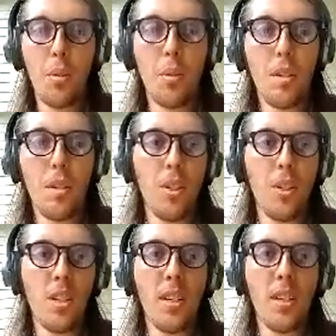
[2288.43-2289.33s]

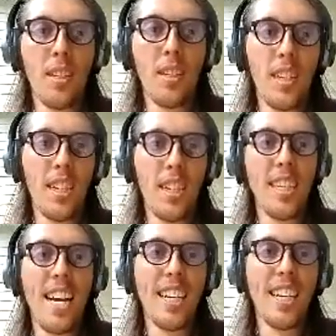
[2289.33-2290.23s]
will be used for
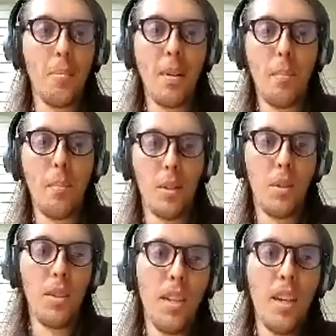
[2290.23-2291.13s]
something that is
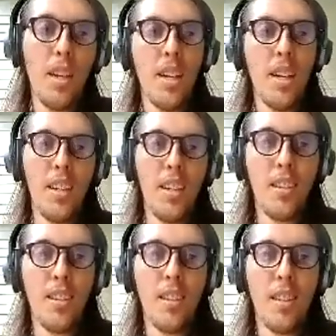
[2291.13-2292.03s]
actually a public
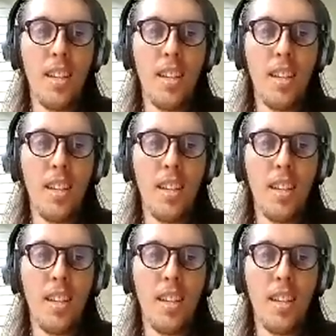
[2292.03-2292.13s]
good,